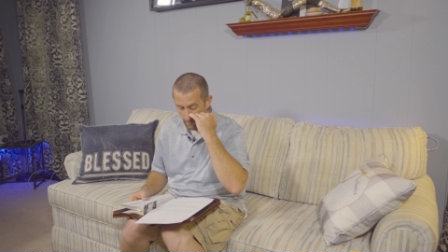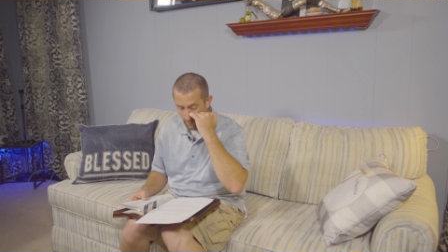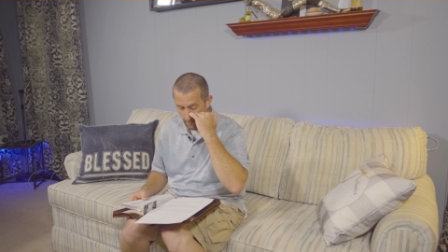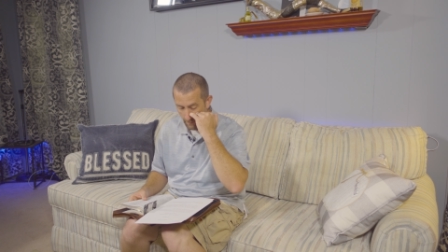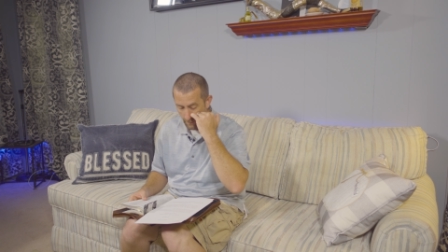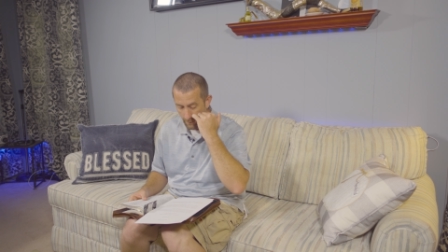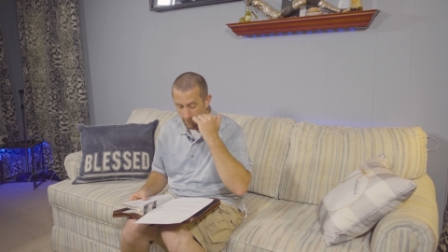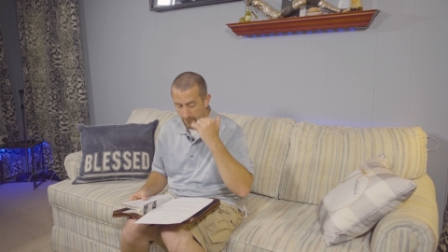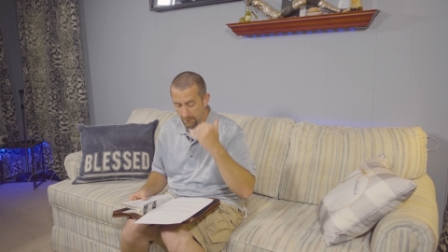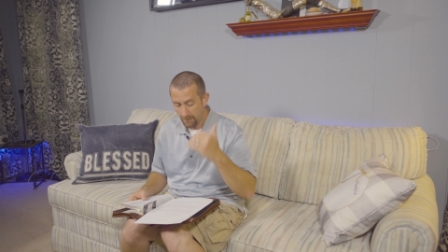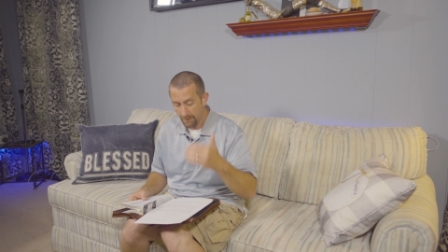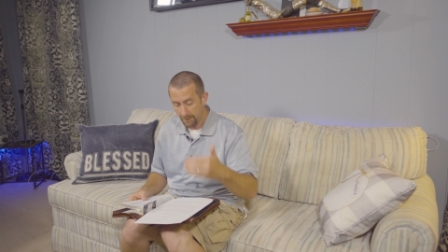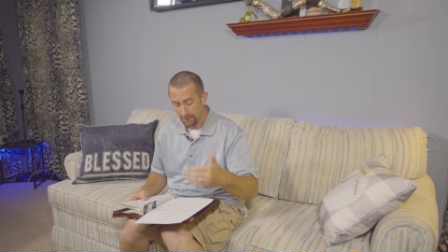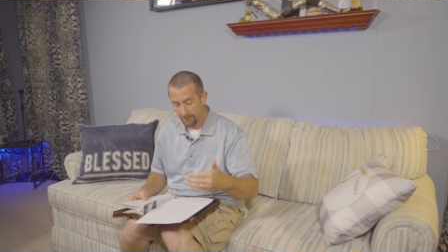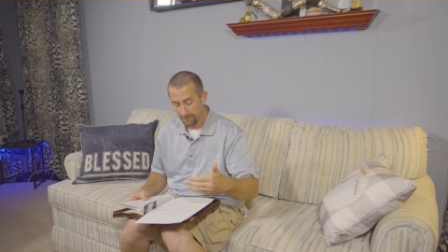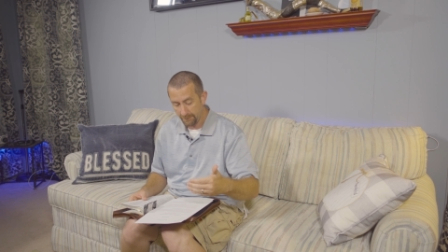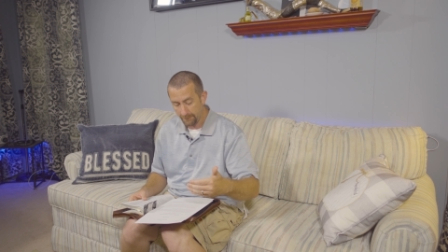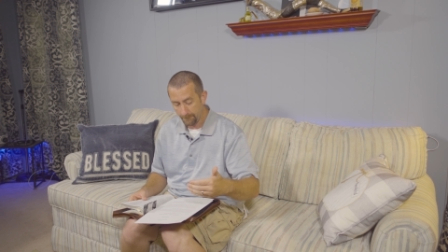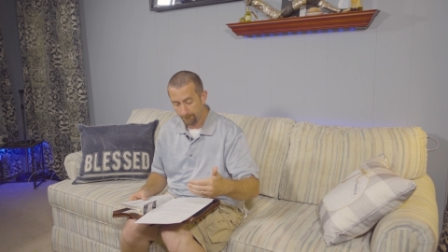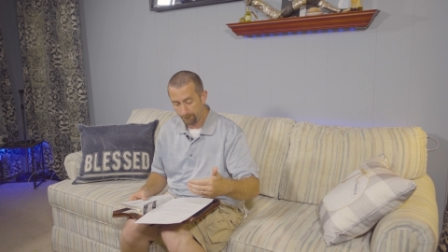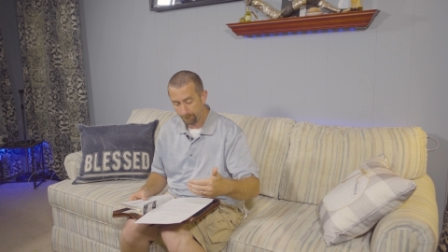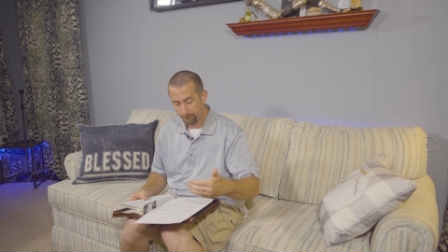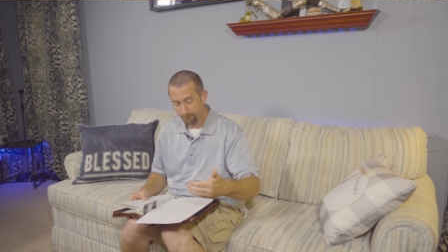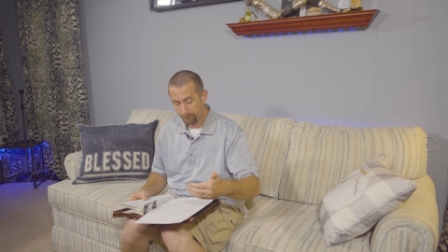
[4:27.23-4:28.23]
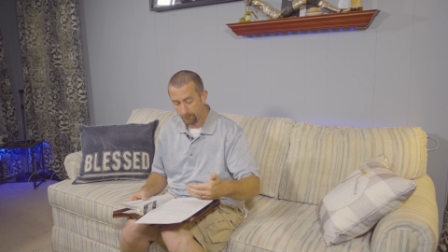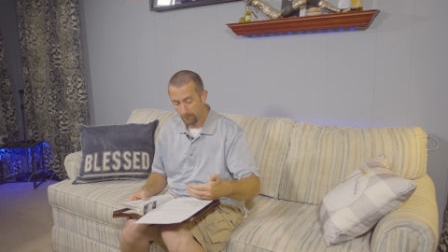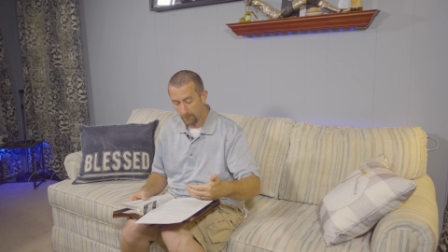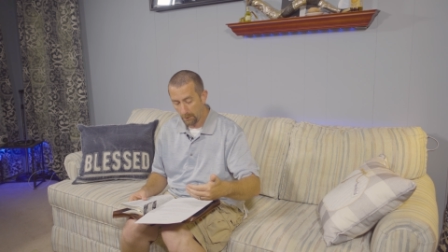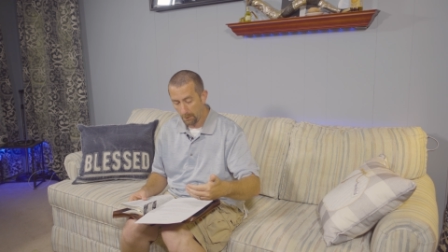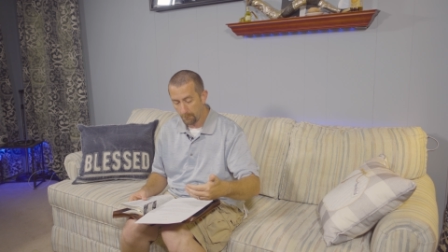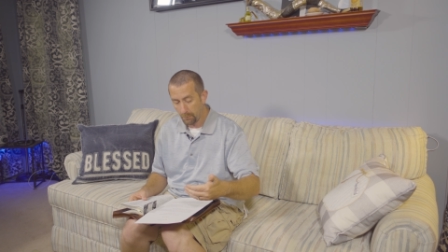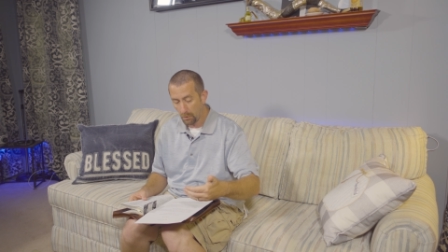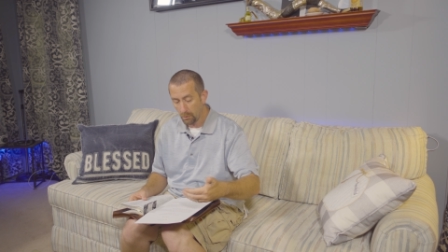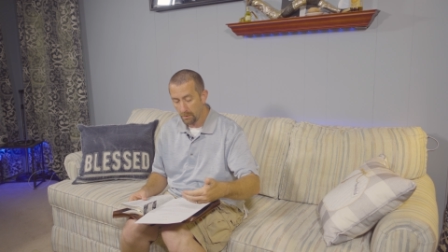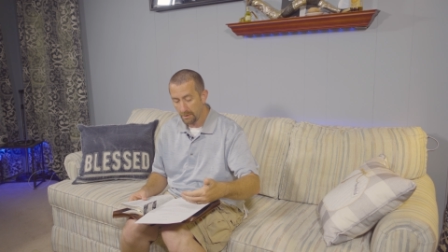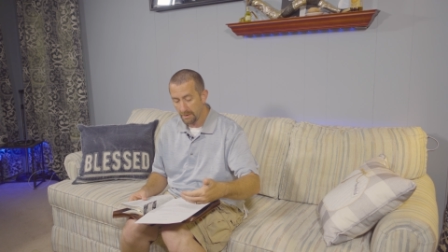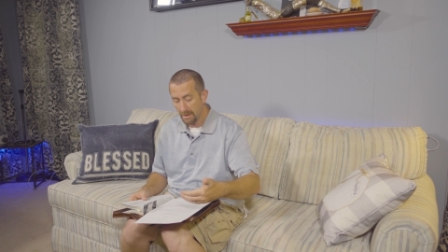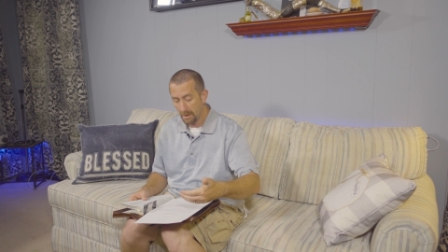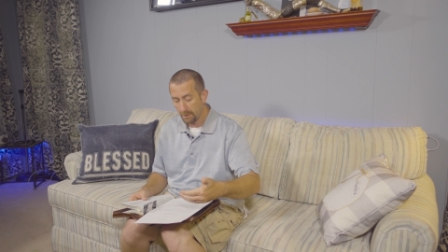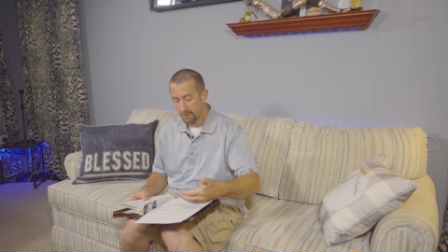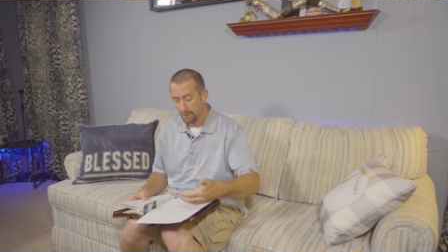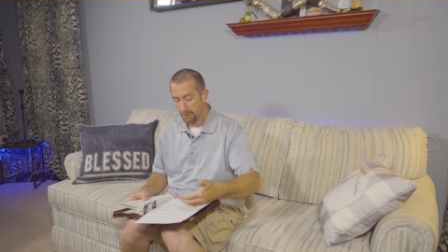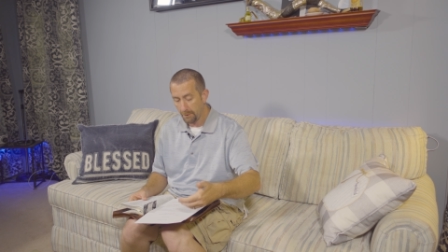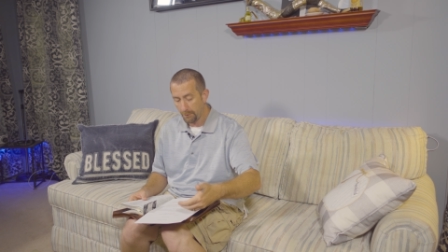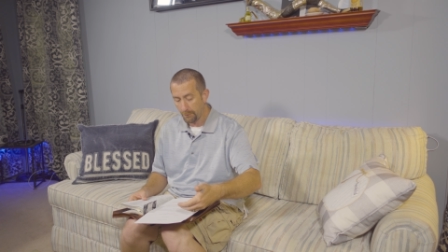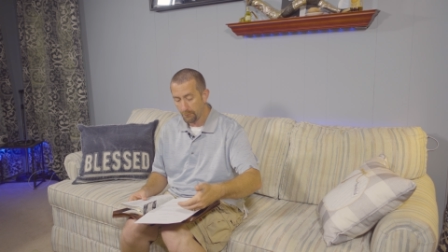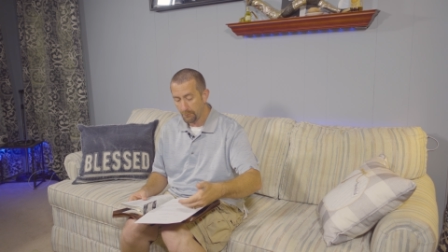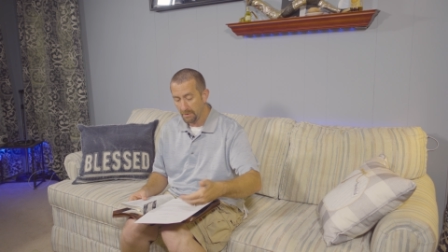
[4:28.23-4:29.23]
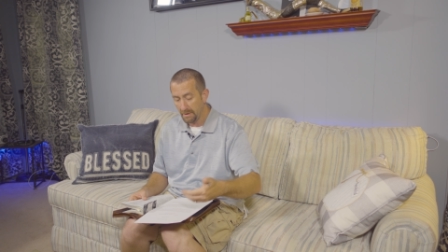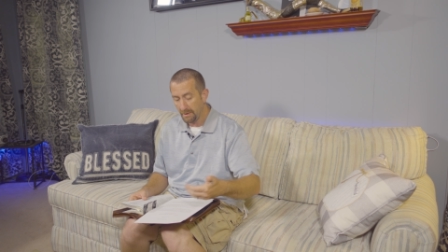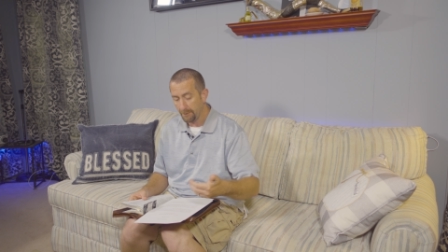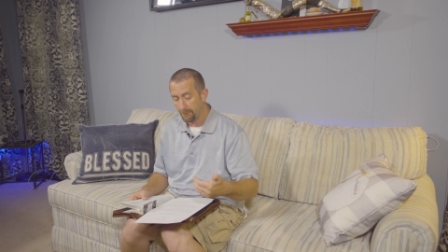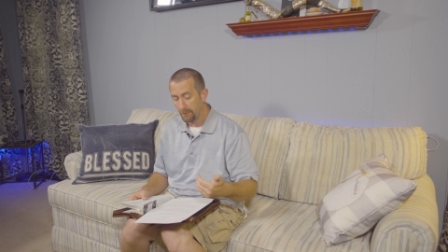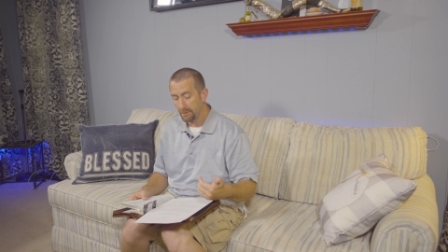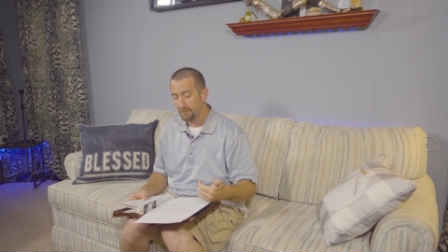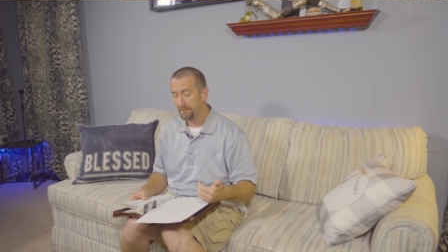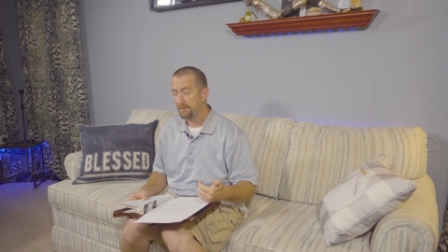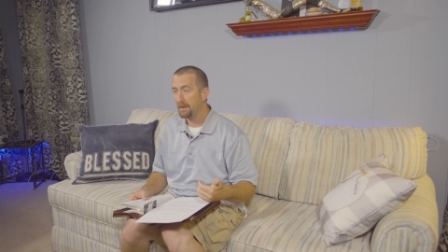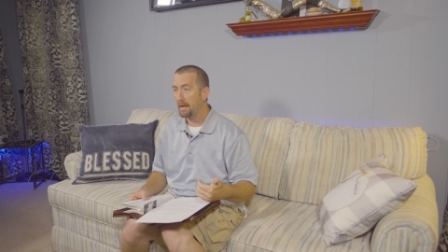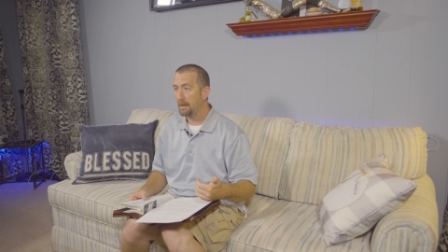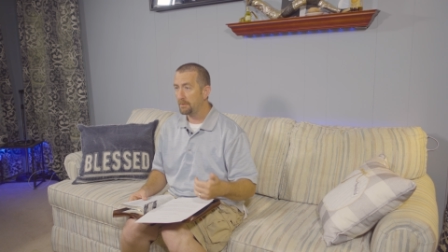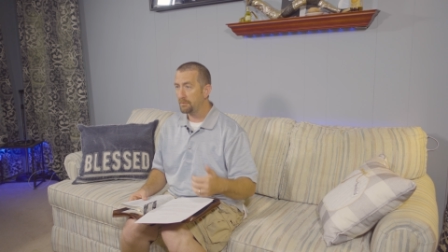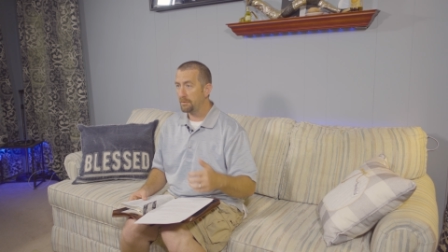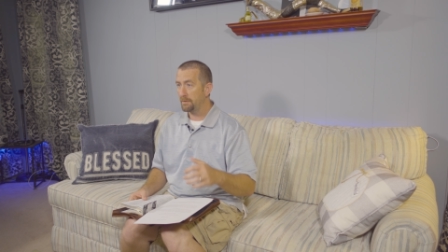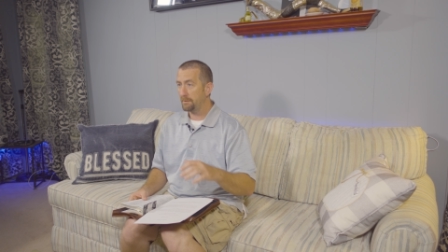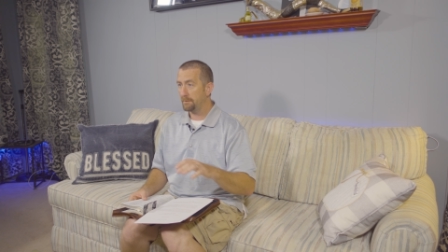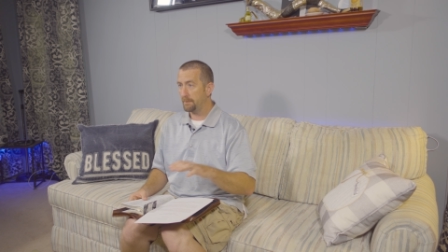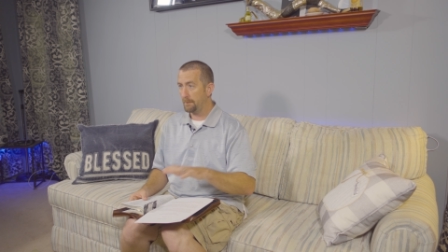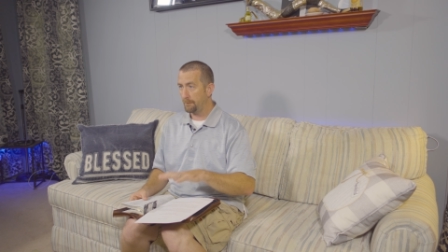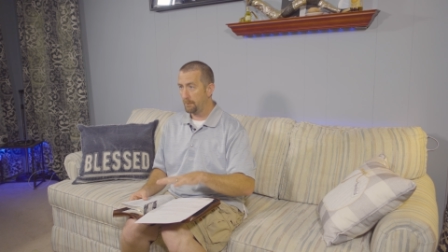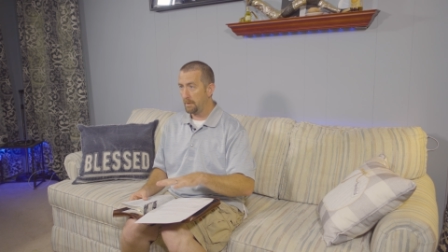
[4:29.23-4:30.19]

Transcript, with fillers: and here is broken down into three different sections,